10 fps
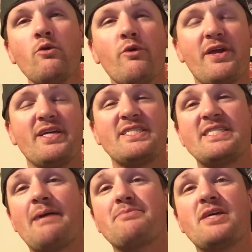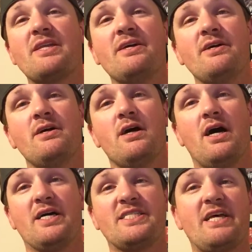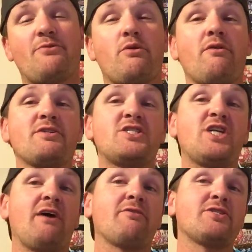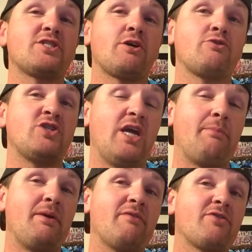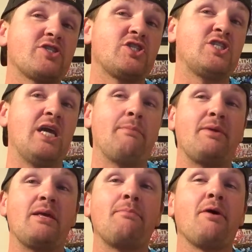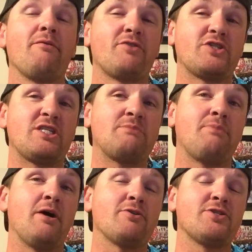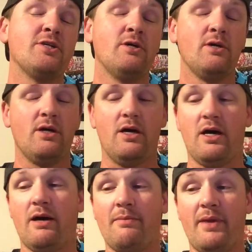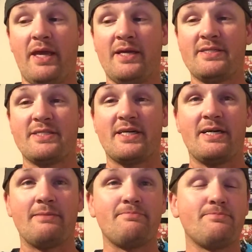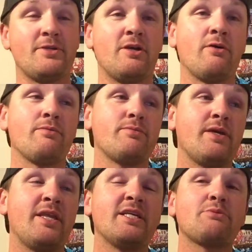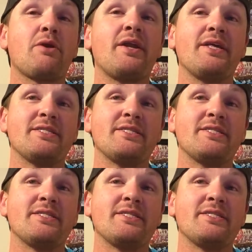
where he accepted uh, Seth Rollins' challenge to go champion versus champion, belt versus belt. Um, and, uh, you know, it is what it